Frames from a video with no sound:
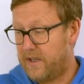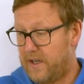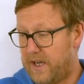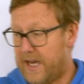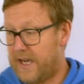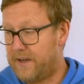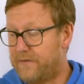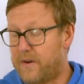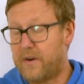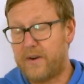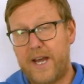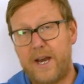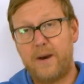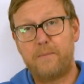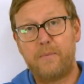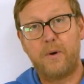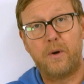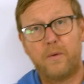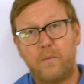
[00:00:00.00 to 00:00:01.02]
headphone
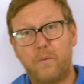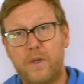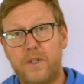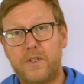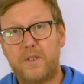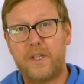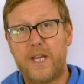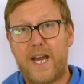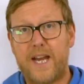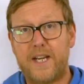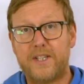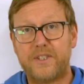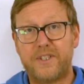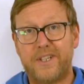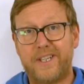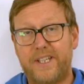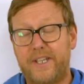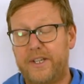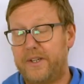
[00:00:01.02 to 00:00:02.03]
output which
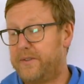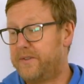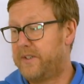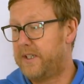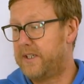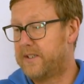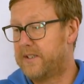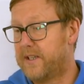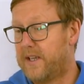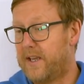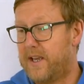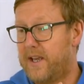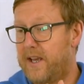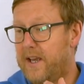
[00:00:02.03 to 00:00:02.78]
actually uses